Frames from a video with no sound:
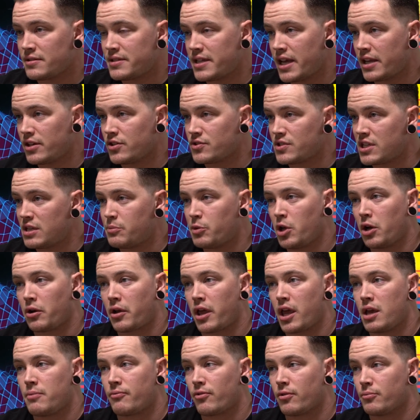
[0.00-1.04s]
Daniel's email
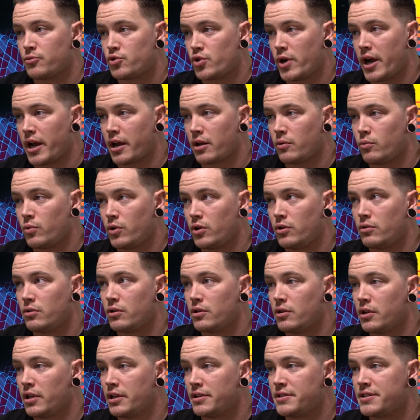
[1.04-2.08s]
came from Dragon Woo
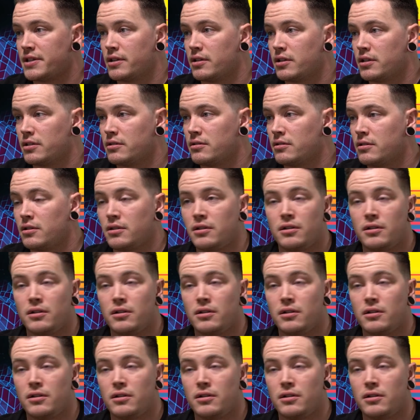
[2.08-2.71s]
and Dylan.